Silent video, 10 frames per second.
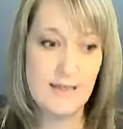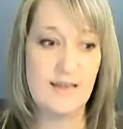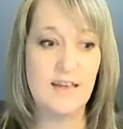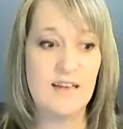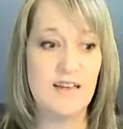
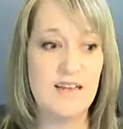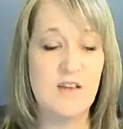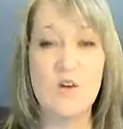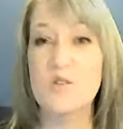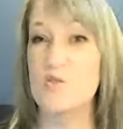it, it
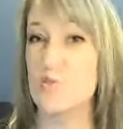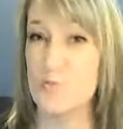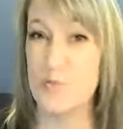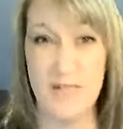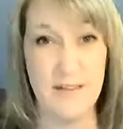goes
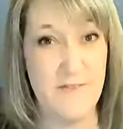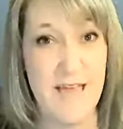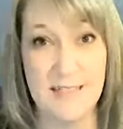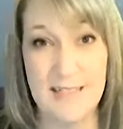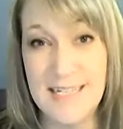pretty
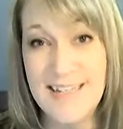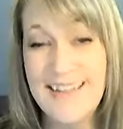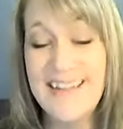fast.